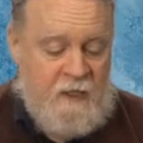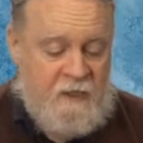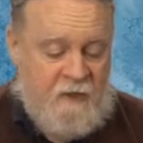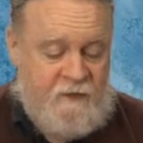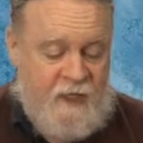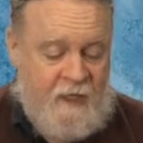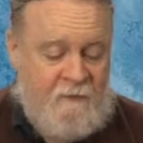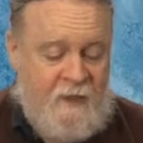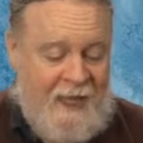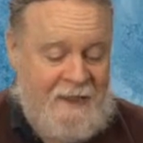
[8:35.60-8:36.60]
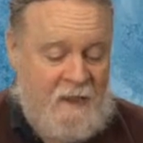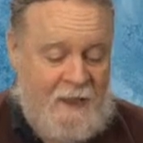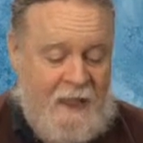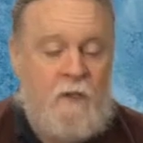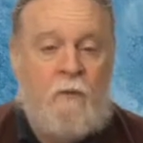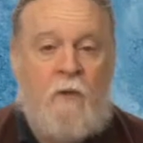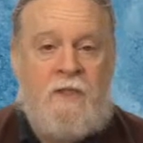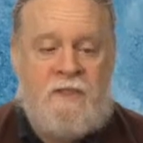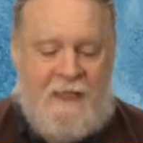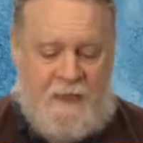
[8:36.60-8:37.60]
Jeff Denham, and Elena
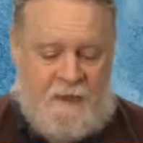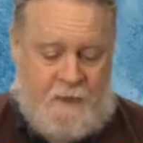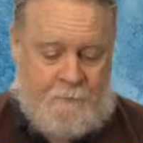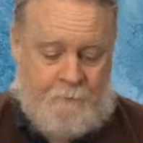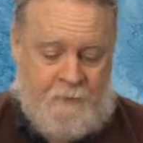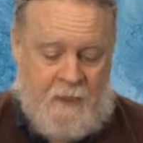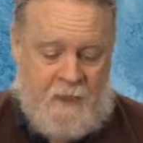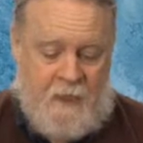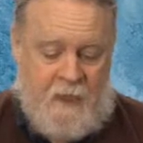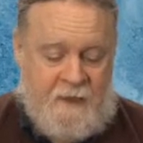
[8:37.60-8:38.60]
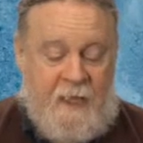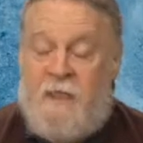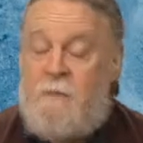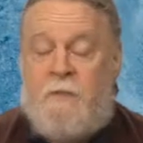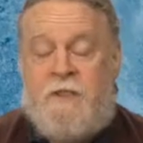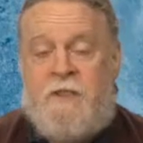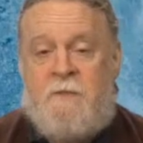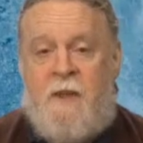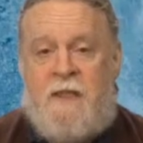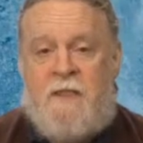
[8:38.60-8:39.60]
Ross-Lettinen. They didn't
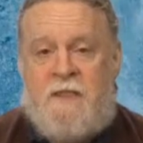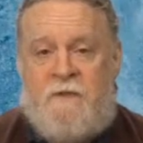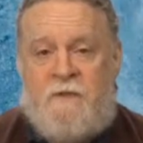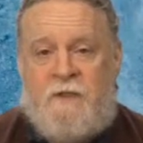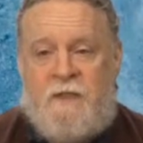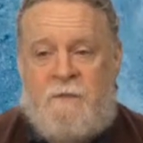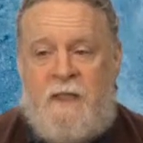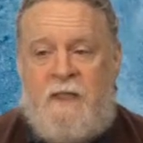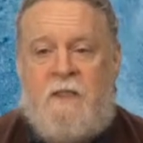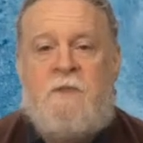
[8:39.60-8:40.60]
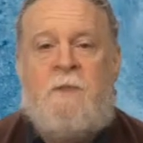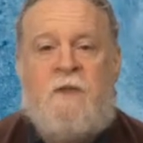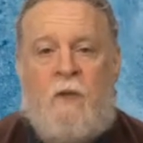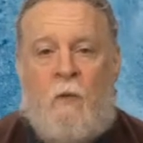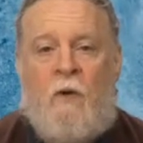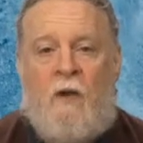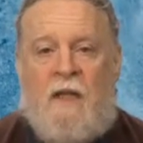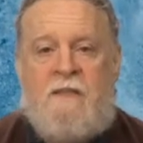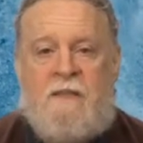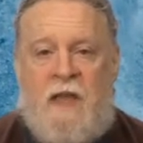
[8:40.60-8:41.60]
participate in the civil disobedience, but they were
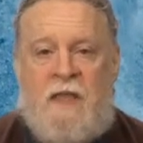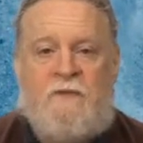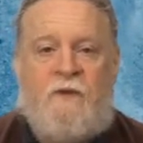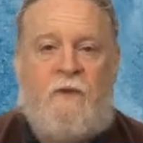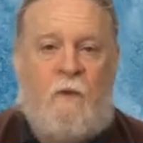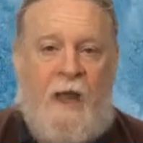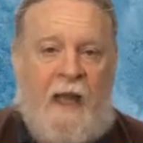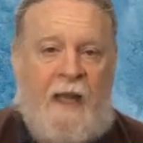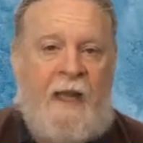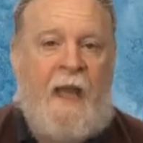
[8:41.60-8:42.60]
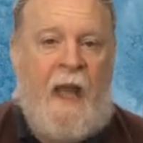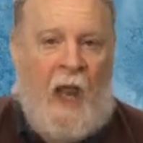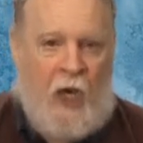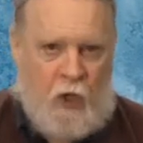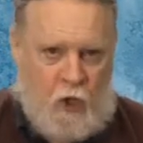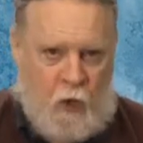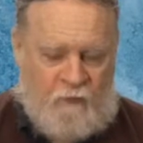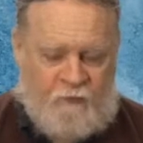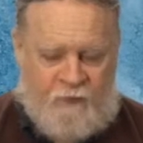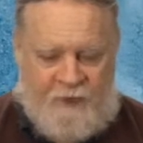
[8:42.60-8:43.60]
on stage for the rally.
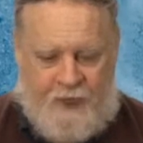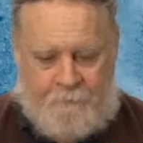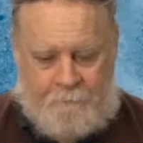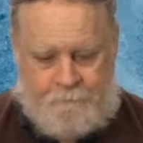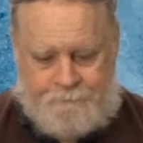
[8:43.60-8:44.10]
Good for them.